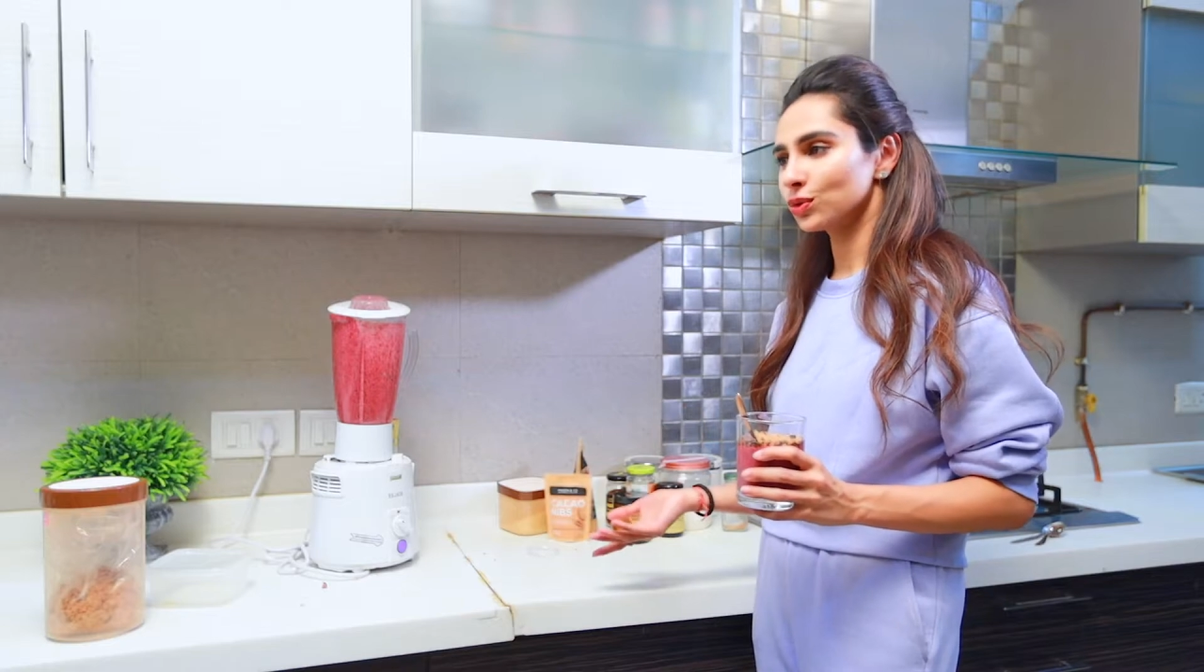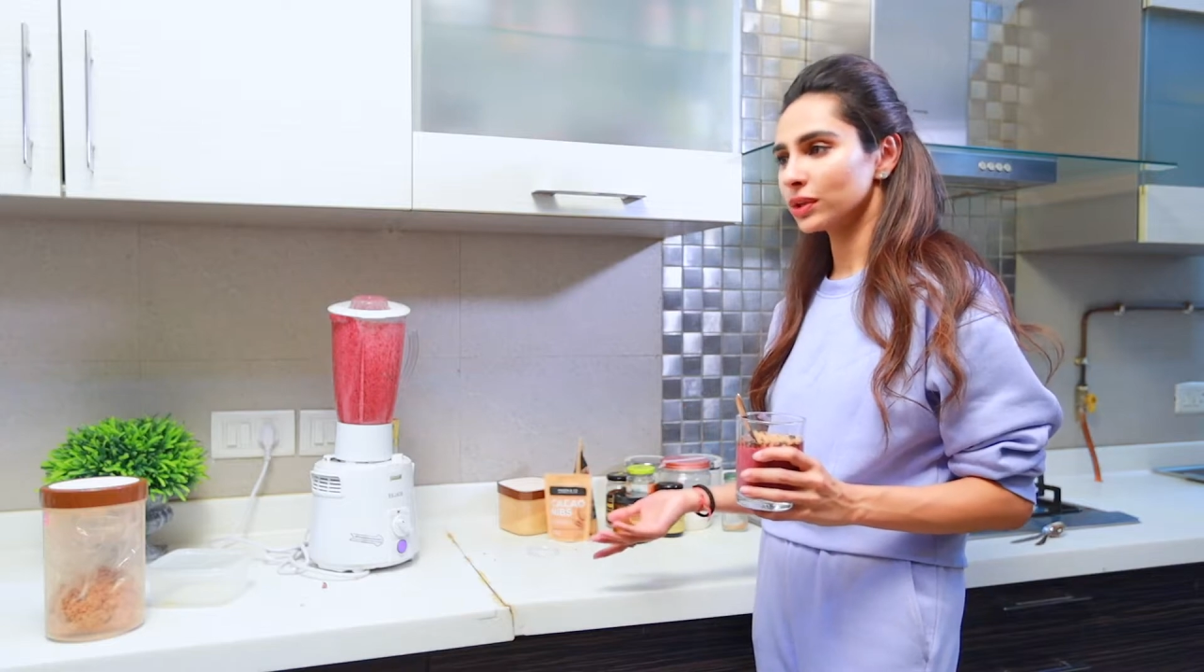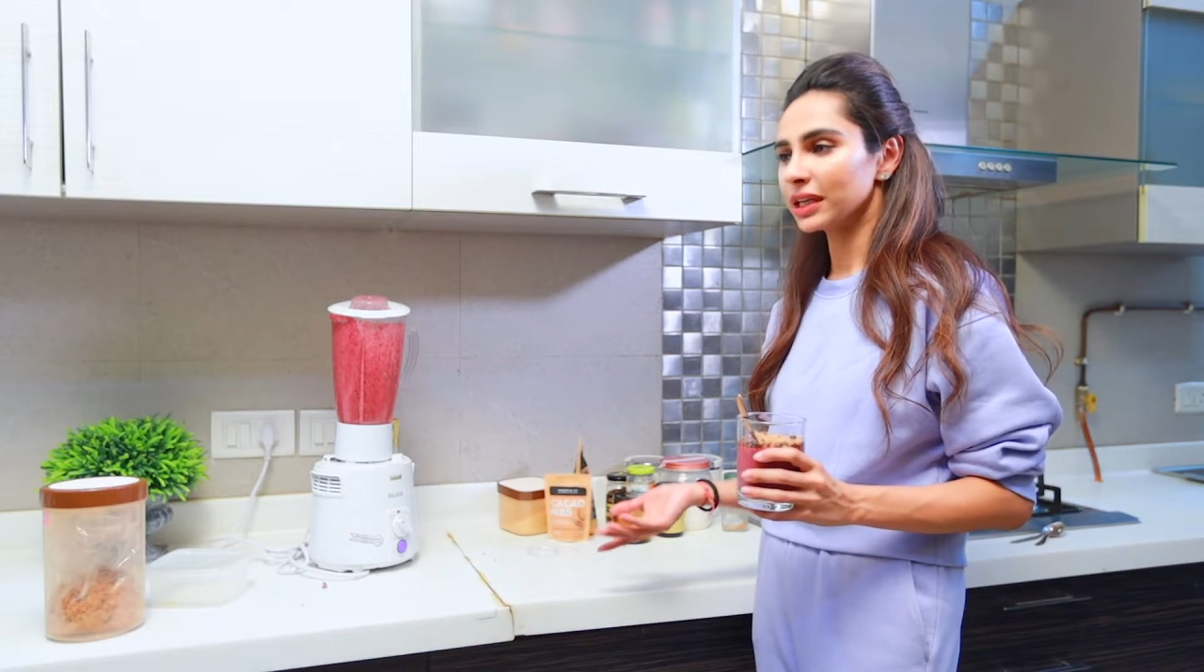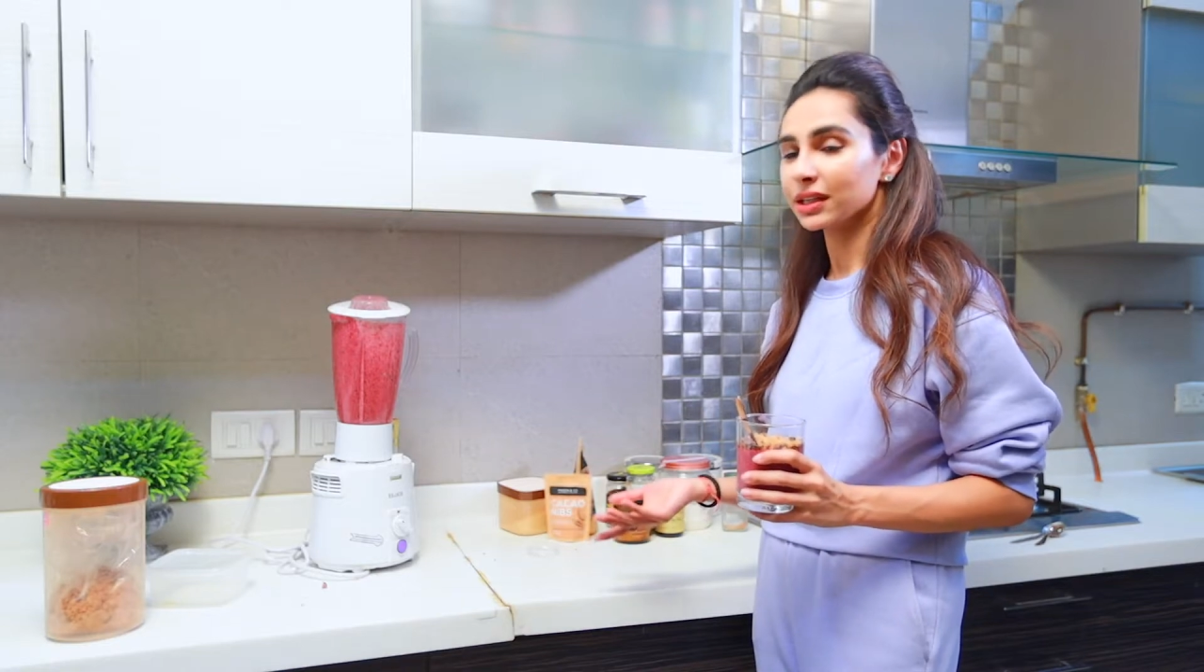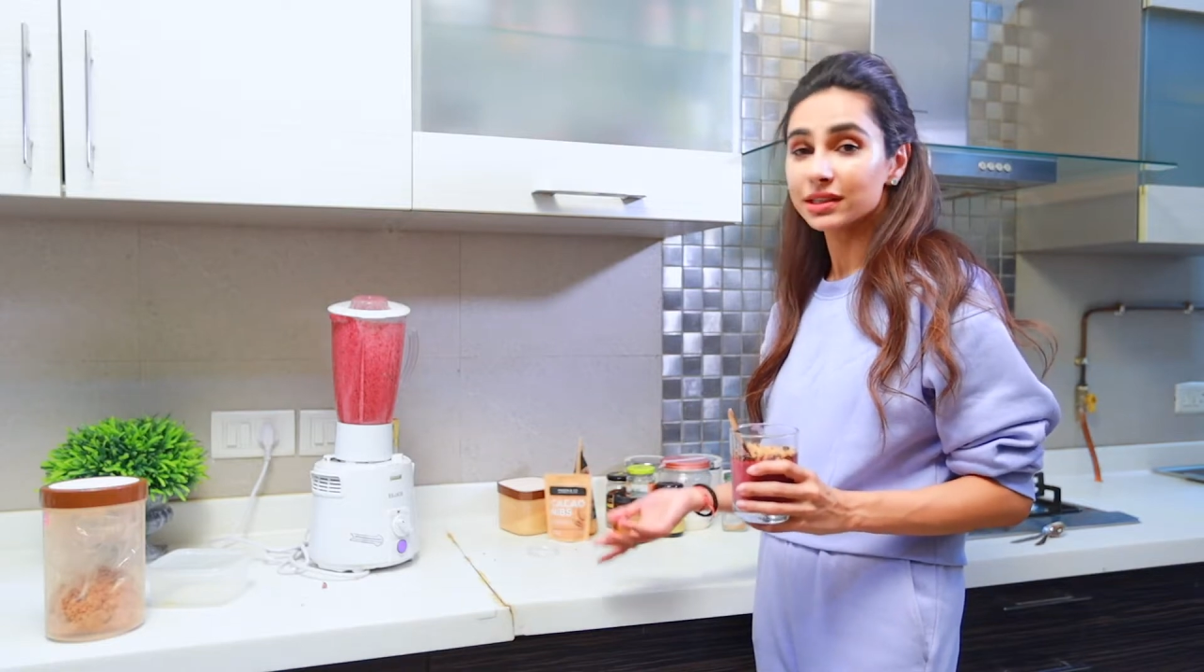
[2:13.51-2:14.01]

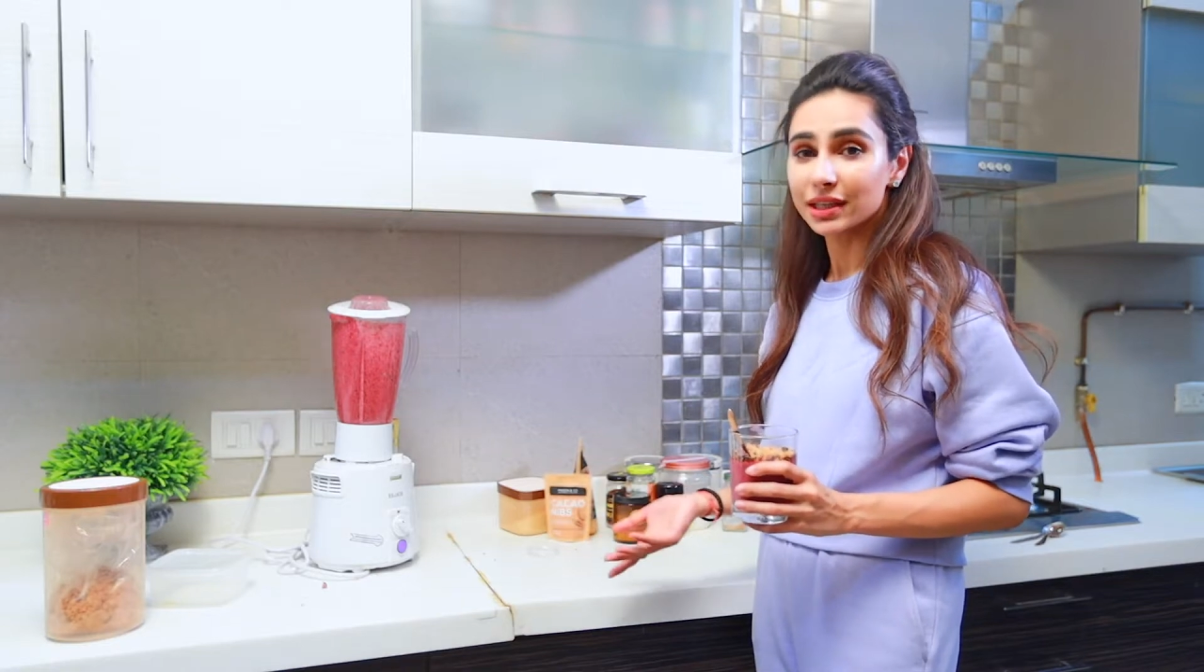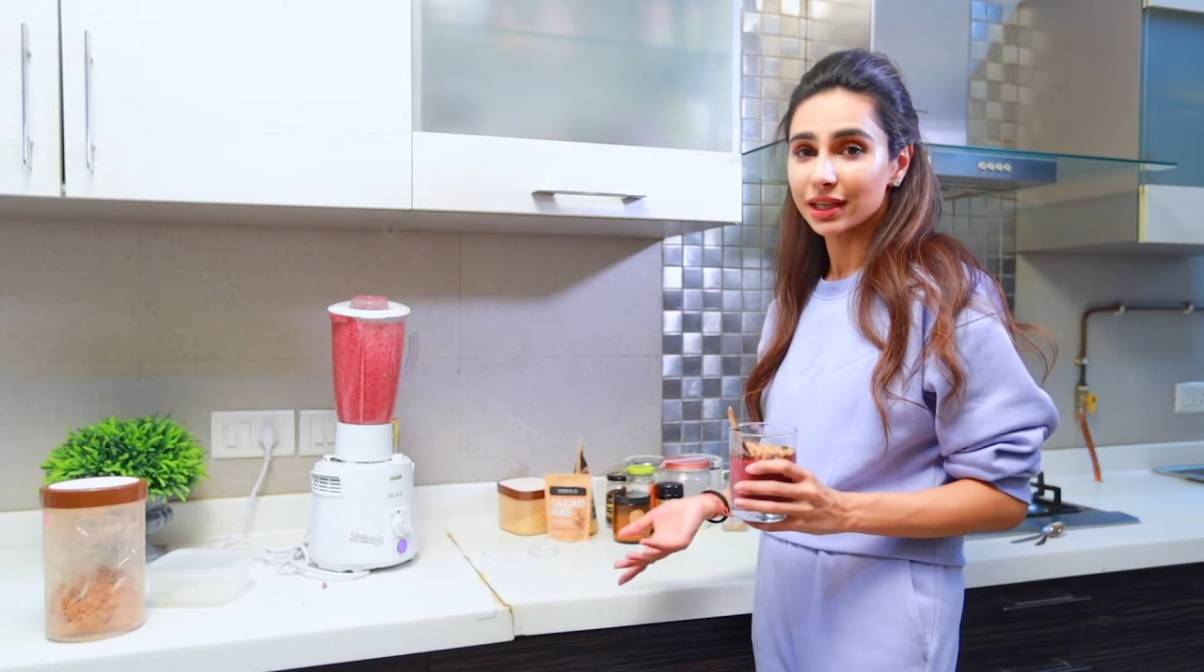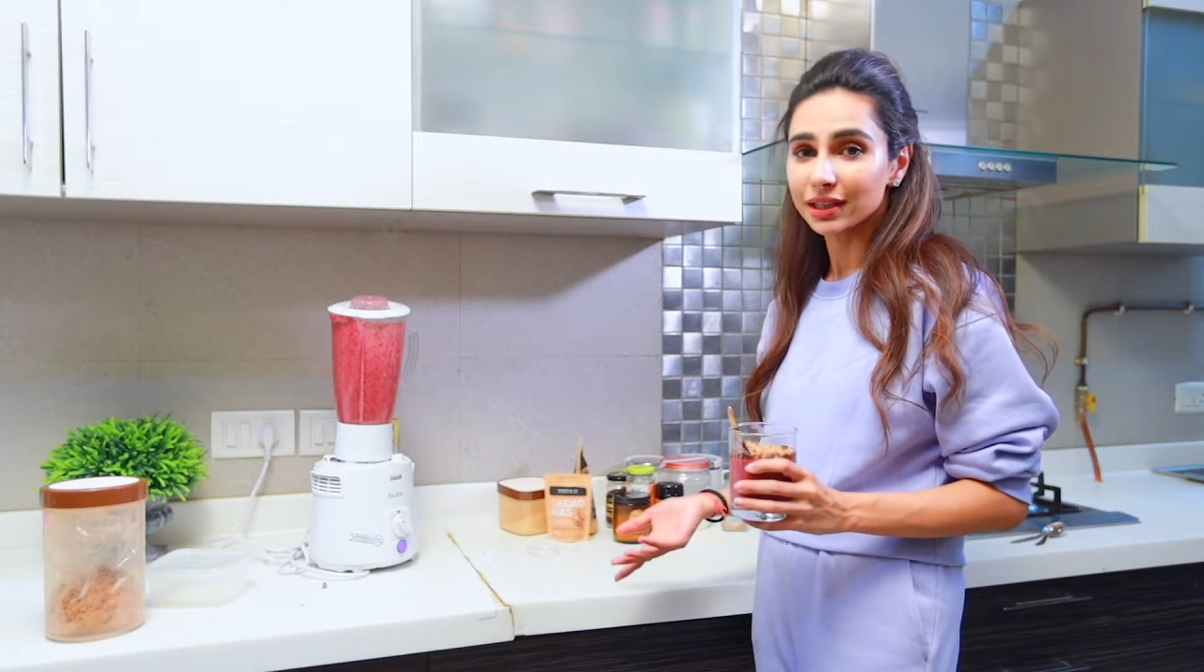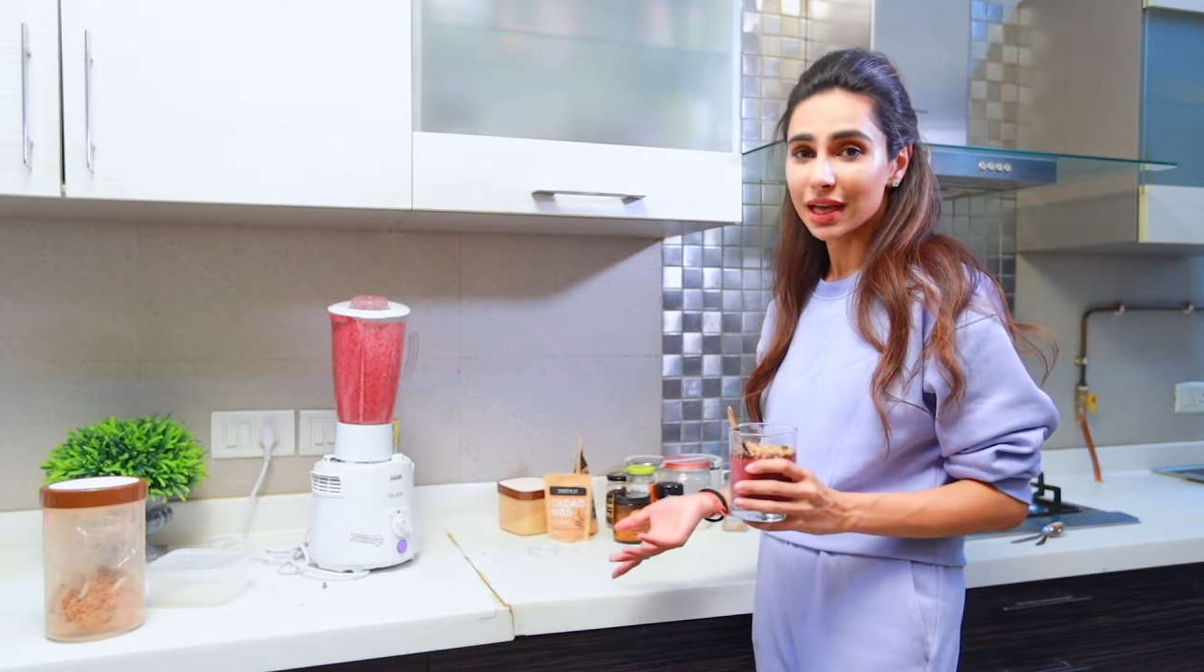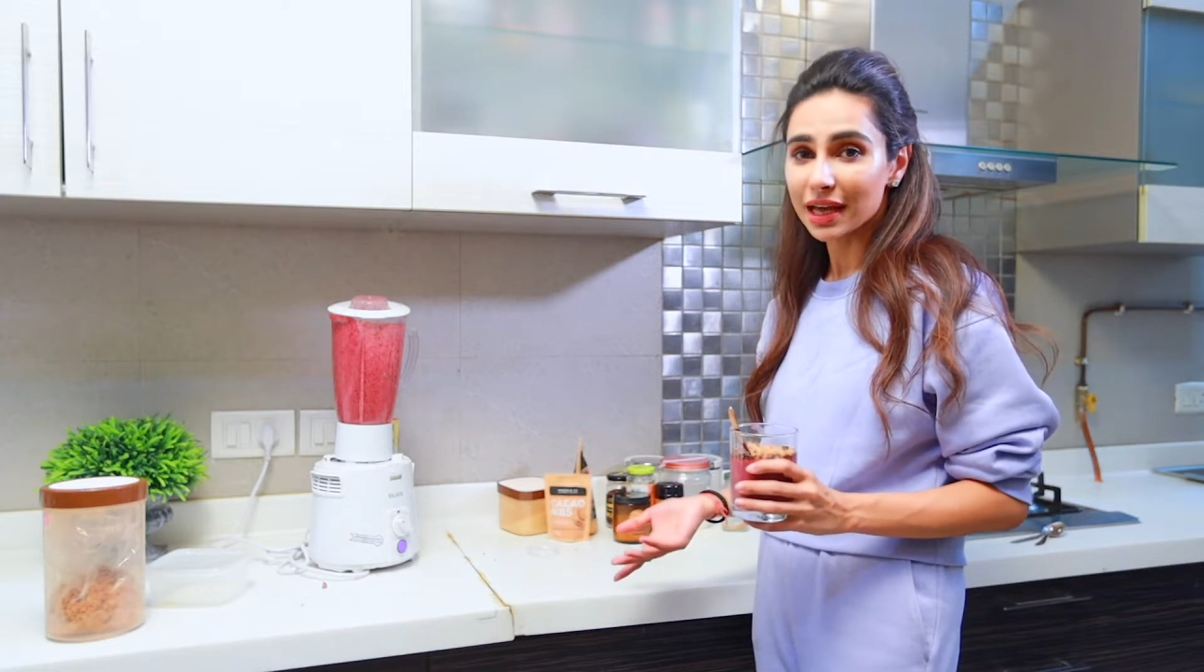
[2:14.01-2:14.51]
in a day